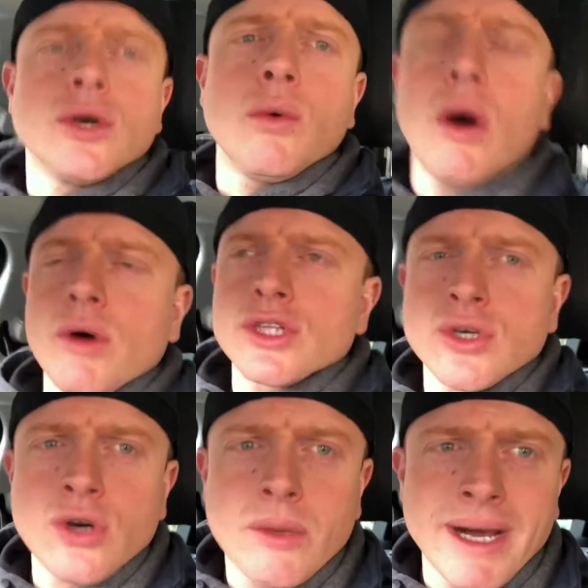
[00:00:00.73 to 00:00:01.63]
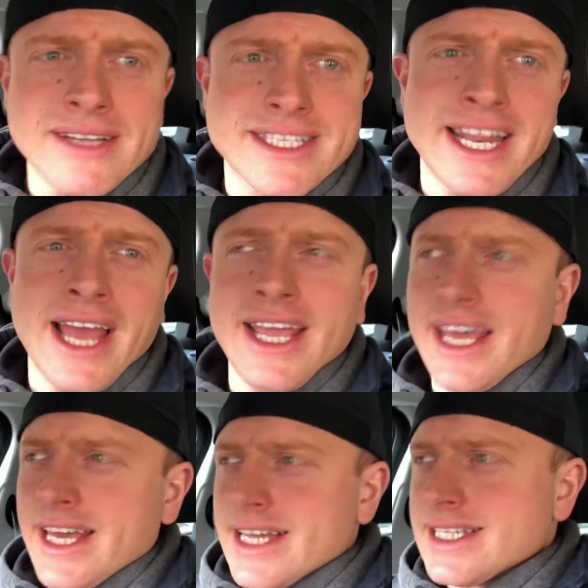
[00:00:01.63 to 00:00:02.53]
What I want to talk about today
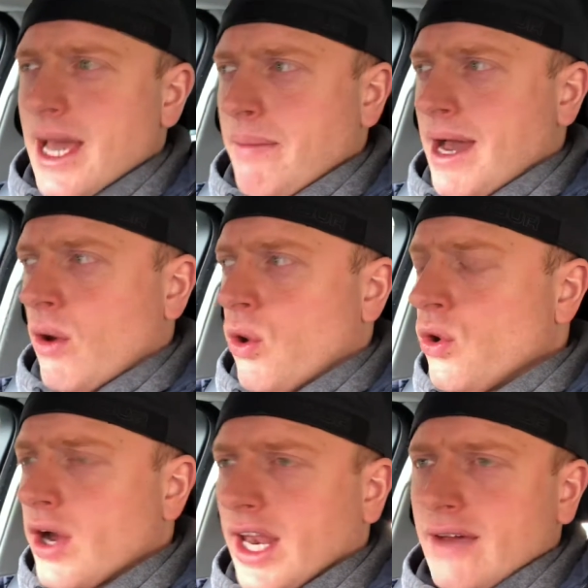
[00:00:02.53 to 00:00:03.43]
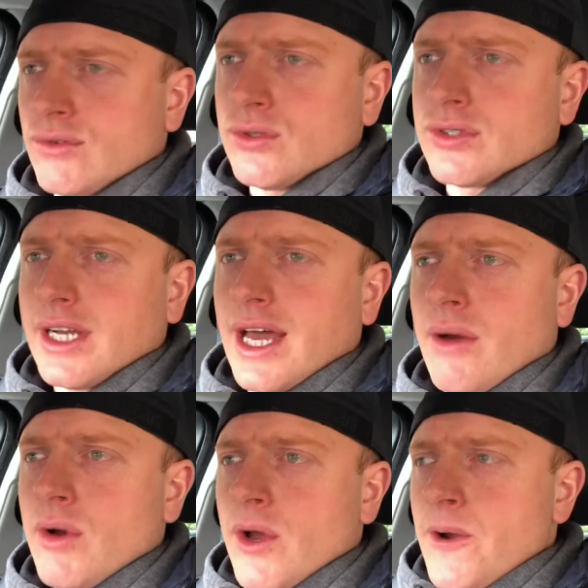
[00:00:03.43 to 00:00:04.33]
is about hunger levels.
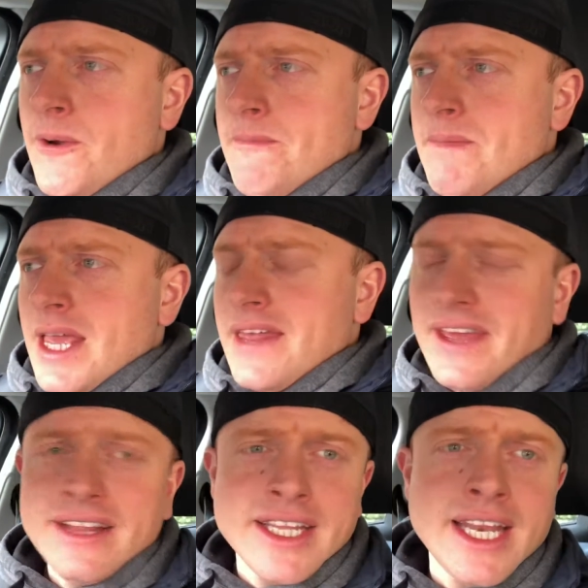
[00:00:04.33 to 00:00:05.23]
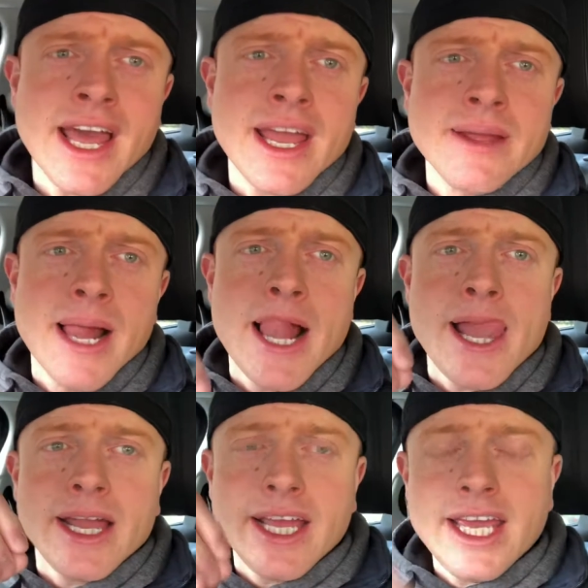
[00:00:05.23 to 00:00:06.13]
Now, at the end of the day,
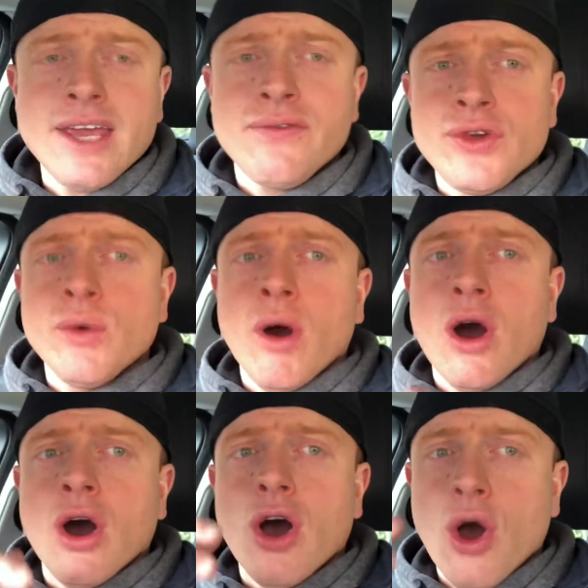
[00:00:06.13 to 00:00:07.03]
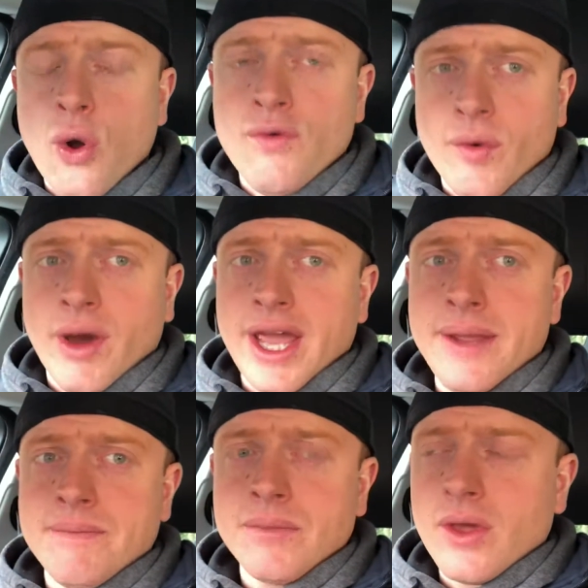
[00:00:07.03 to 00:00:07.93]
if you are
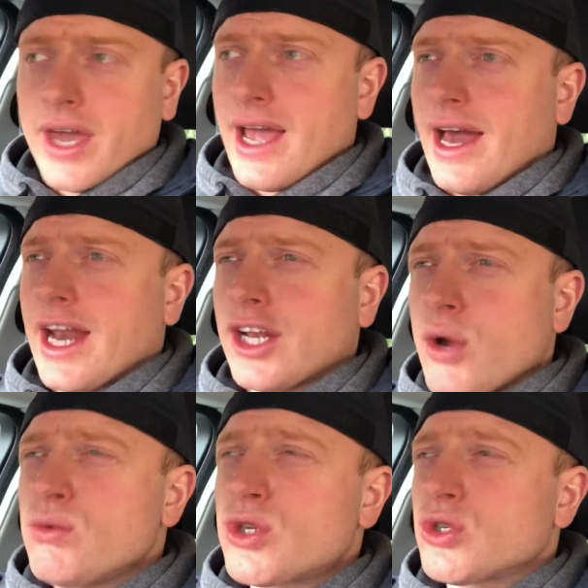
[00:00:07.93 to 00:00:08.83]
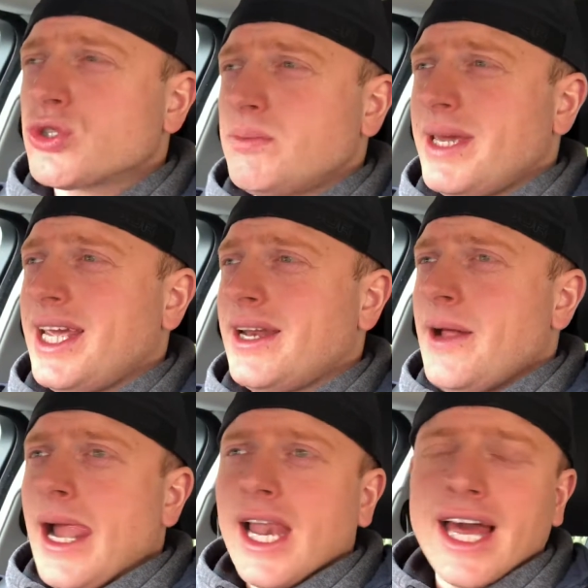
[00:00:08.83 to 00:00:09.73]
overweight, okay, and I don't just mean
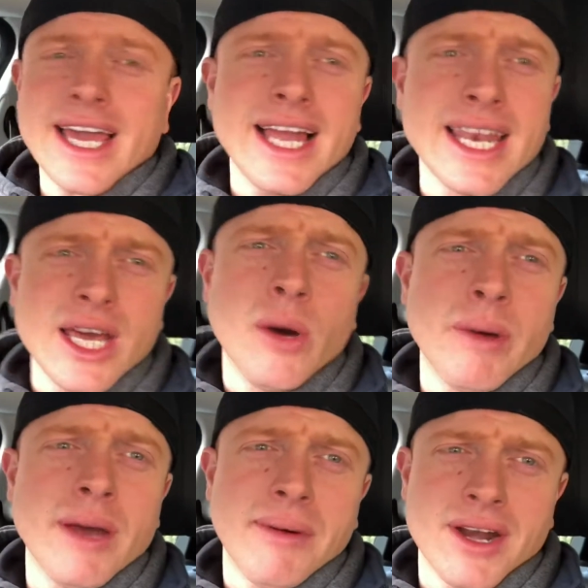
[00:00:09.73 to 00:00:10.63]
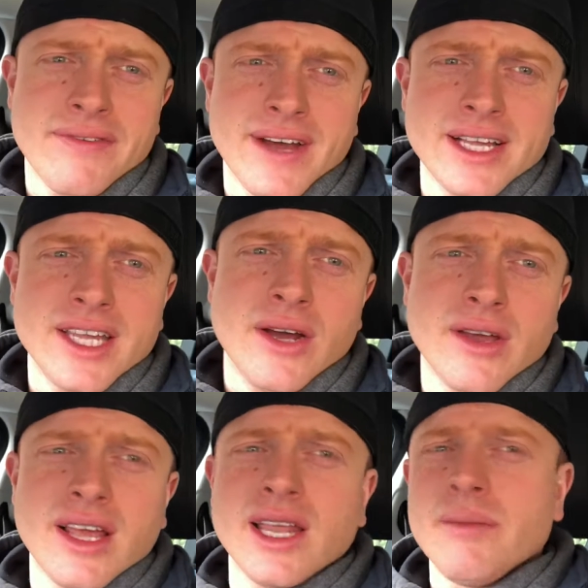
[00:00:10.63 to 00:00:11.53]
like a little bit of body fat, you know,
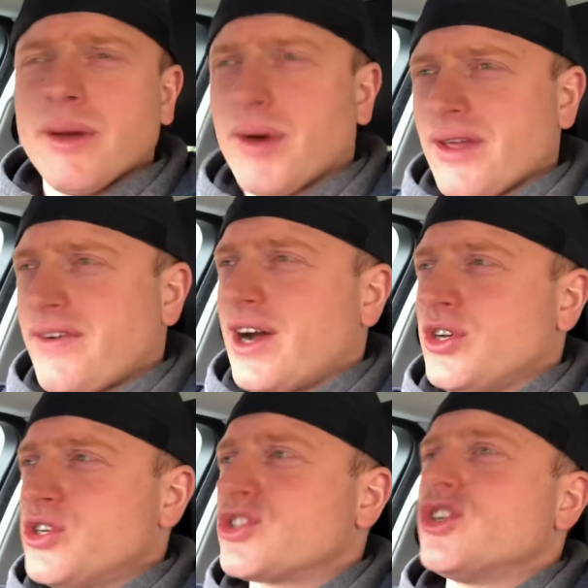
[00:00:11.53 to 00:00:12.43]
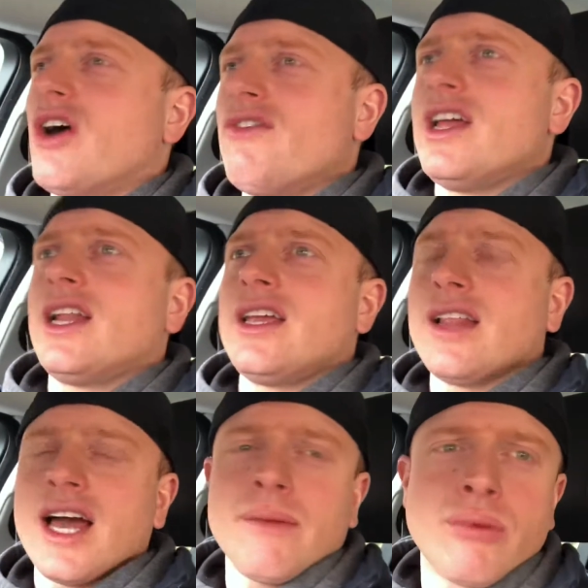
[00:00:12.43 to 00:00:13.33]
a little bit of body fat, or you're just not really
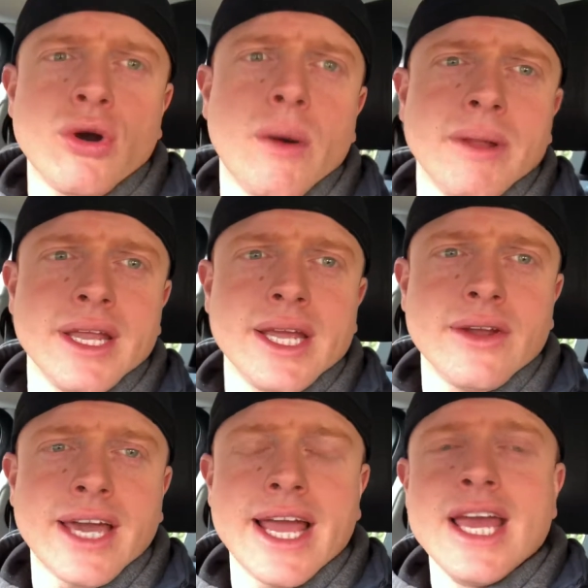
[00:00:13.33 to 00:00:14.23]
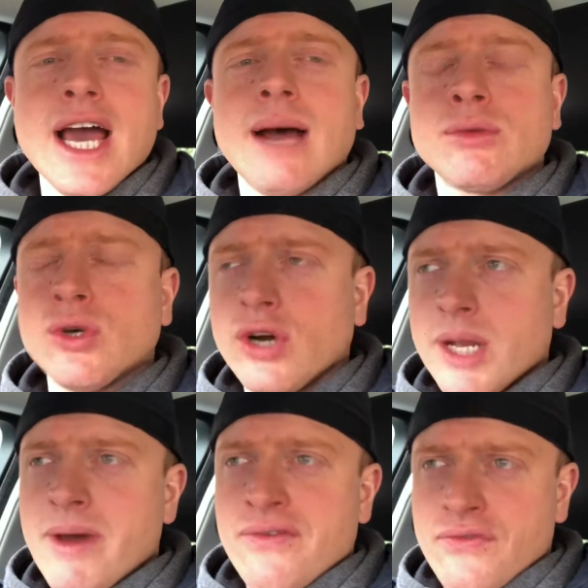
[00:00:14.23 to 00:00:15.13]
like proper lean, okay? I'm
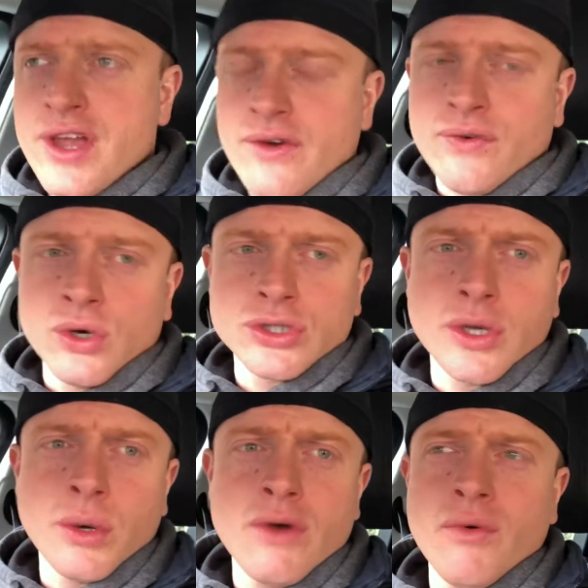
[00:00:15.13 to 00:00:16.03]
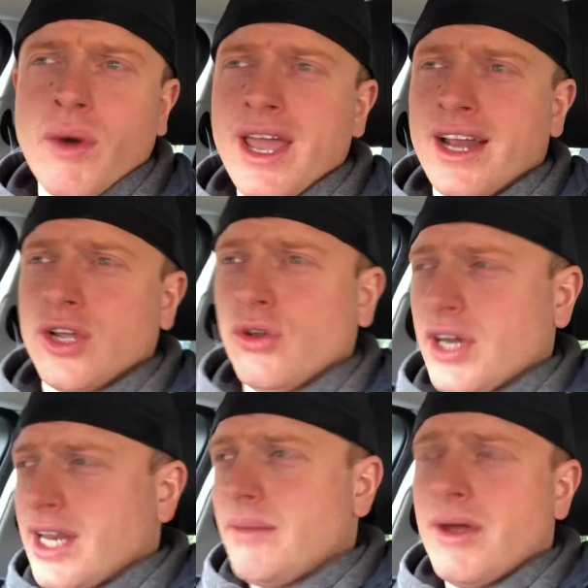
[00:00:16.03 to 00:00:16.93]
talking about three or four stone overweight, and you're
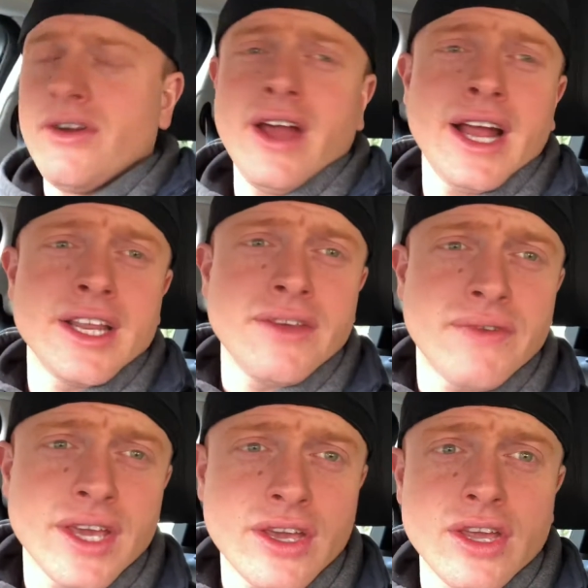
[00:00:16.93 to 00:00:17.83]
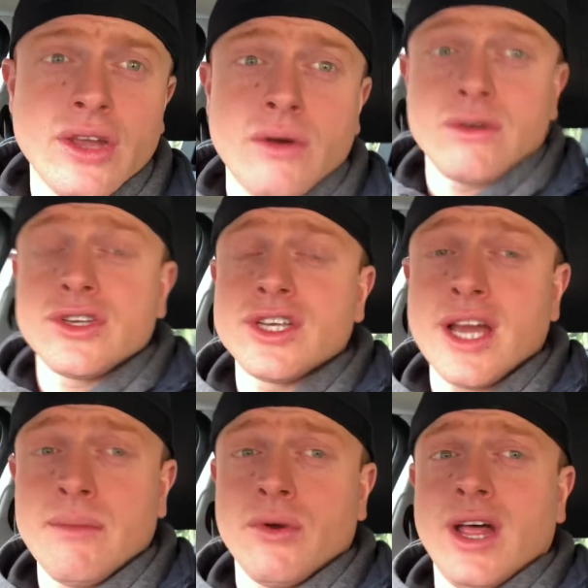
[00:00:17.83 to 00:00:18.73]
looking in the mirror and you think, you know,
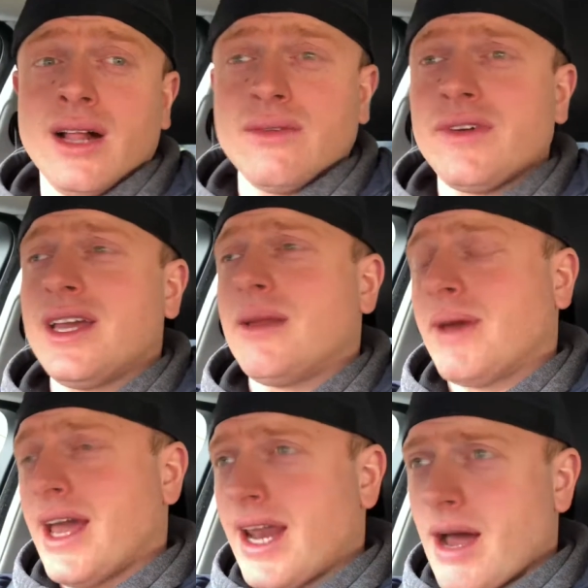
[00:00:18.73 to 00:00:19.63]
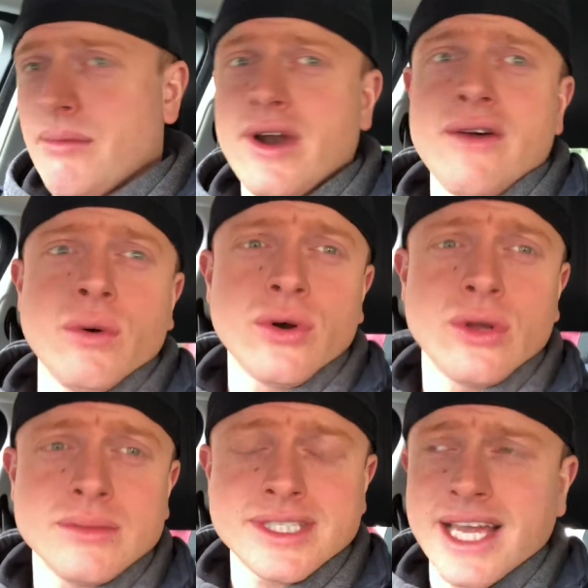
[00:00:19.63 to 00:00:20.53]
shit, I'm unhealthy and I'm getting out of breath
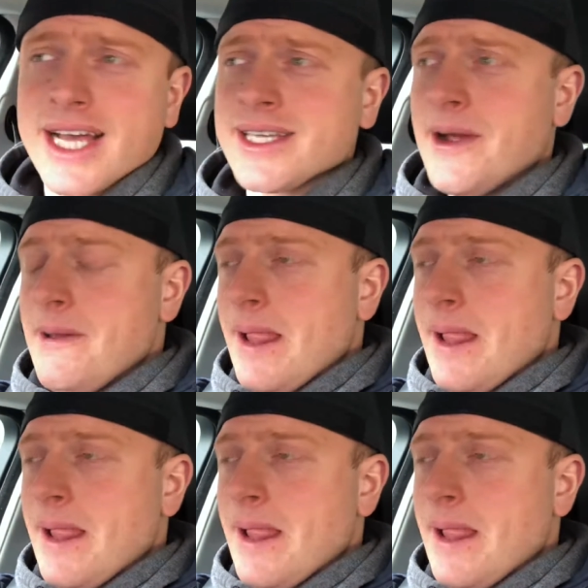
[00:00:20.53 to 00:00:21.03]
walking up the stairs